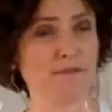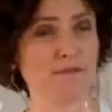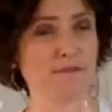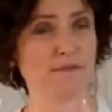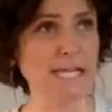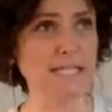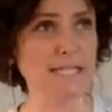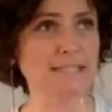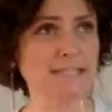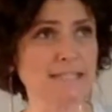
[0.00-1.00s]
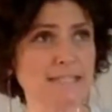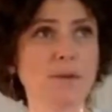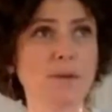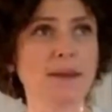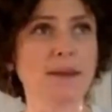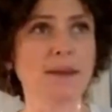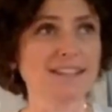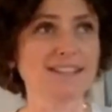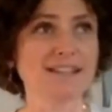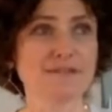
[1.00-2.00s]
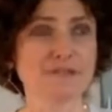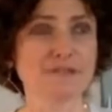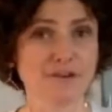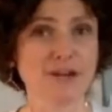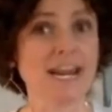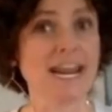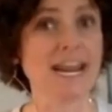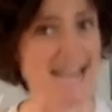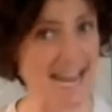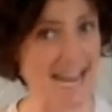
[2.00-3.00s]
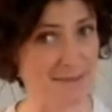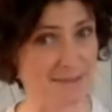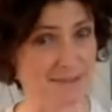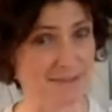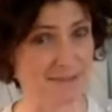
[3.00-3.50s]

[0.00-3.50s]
flakes. They go by lots of different names.